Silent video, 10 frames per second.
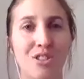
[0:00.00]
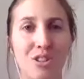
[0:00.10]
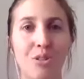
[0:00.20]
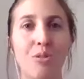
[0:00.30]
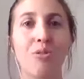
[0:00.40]
to
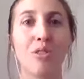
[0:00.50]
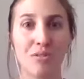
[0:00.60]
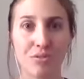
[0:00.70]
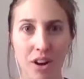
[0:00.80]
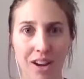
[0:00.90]
do,
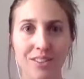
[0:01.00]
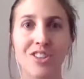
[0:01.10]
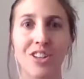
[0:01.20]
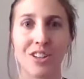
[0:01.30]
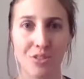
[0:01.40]

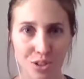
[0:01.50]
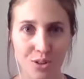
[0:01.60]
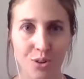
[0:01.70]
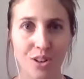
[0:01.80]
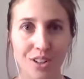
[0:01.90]
refreshed and
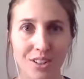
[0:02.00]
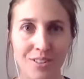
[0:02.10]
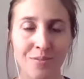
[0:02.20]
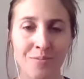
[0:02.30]
restored.